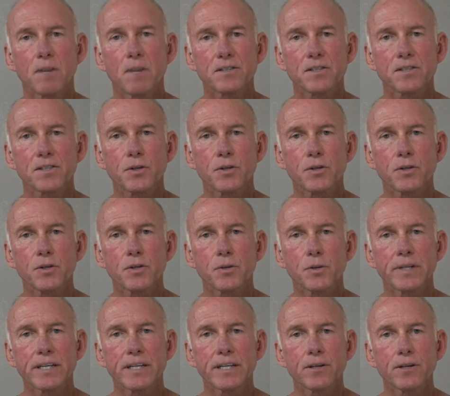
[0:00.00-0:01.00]
months to a
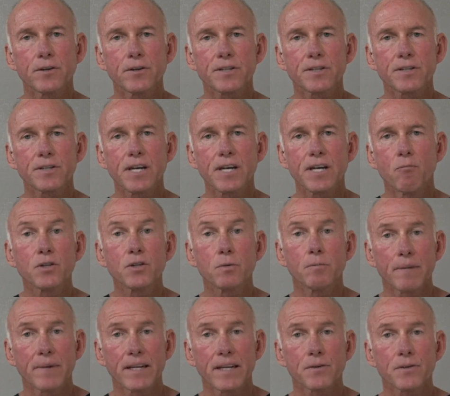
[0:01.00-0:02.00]
year time, 1 to 2
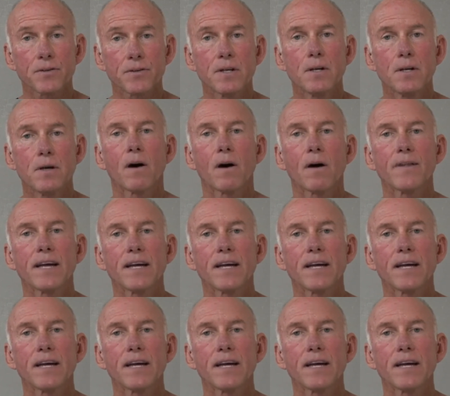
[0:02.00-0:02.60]
millimeters